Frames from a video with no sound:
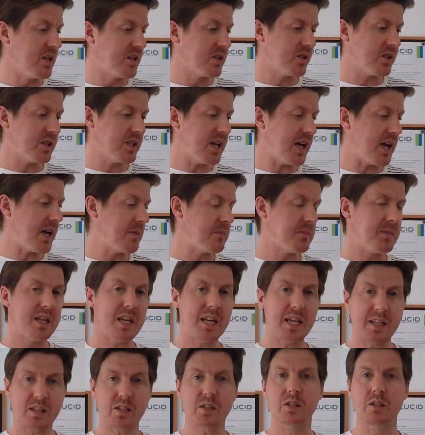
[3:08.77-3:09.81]
So yeah,
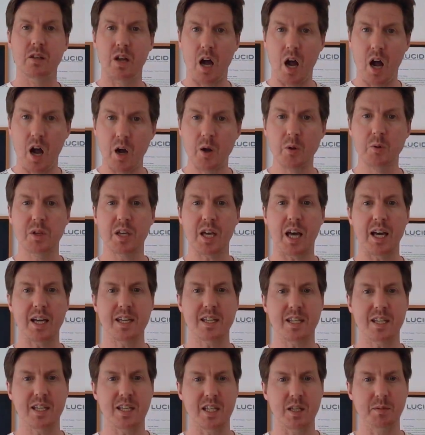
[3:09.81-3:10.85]
it's an okay
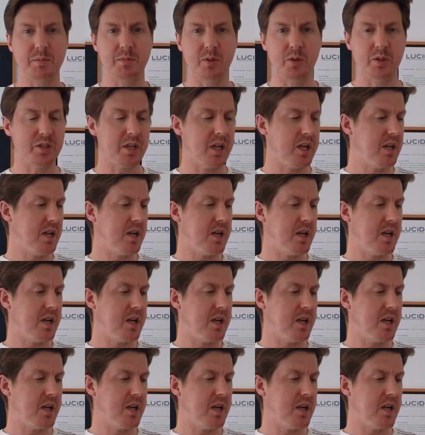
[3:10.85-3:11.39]
keyboard.